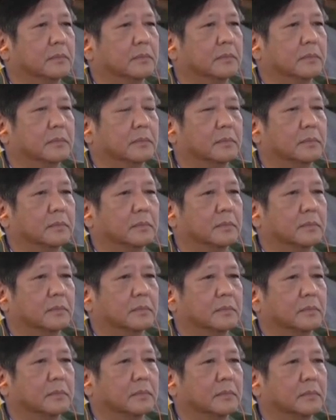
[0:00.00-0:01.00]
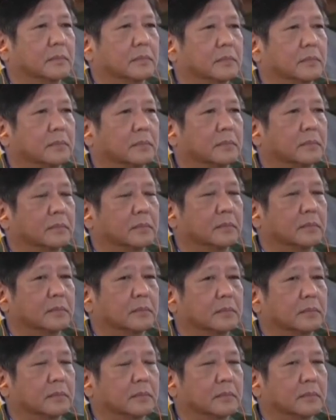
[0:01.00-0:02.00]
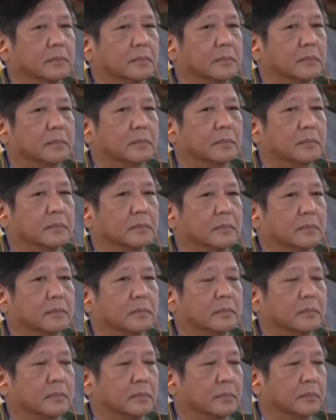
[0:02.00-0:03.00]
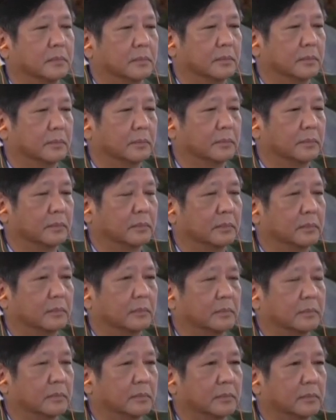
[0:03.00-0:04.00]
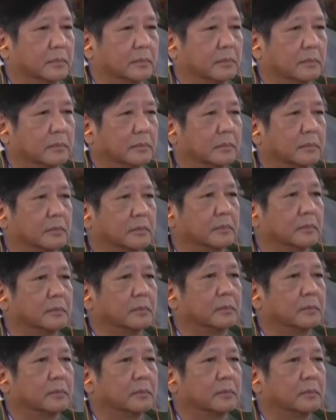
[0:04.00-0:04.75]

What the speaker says: The person shown says nothing.